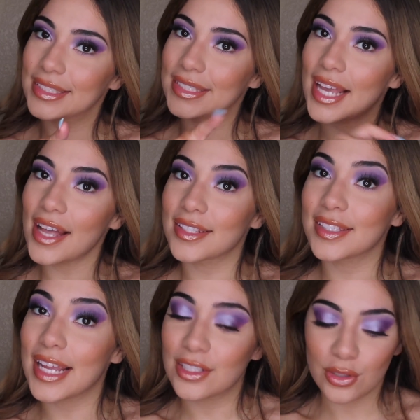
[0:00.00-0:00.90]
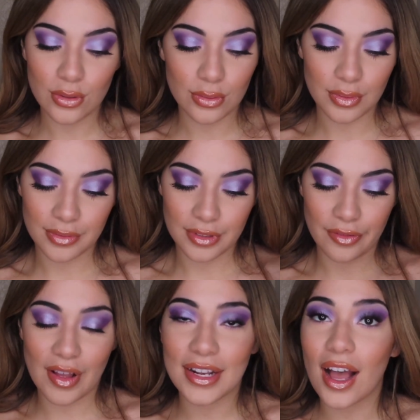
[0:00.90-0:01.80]
yeah, stay tuned.
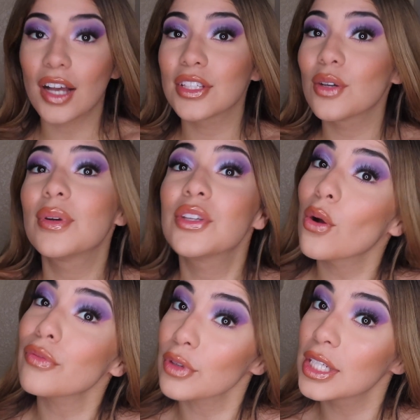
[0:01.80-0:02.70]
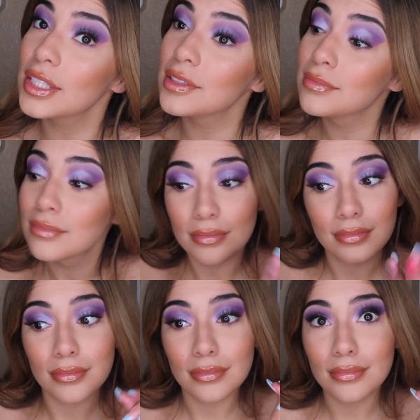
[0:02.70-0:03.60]
Find out how you can win your free
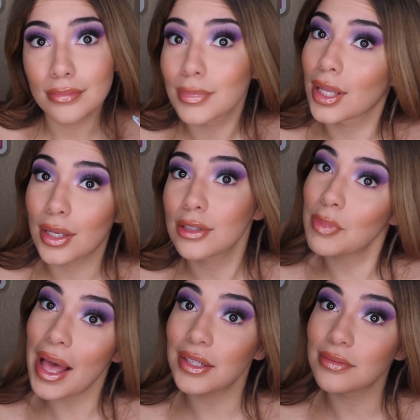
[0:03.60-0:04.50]
Bloodless Pet.